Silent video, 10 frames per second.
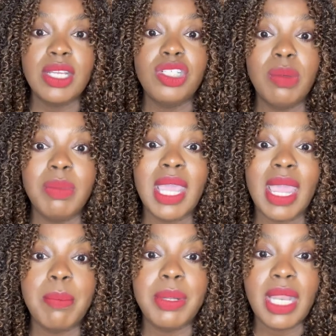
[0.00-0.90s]
It should be
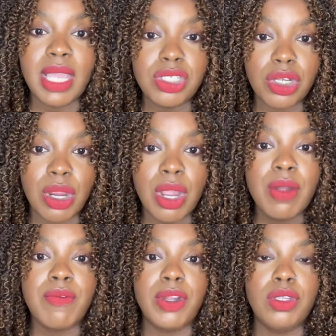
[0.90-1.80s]
a pleasure
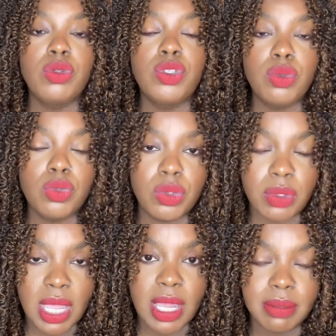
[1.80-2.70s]
for you to
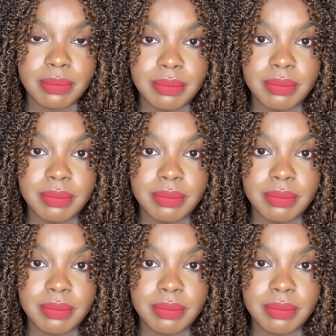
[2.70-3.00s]
do that.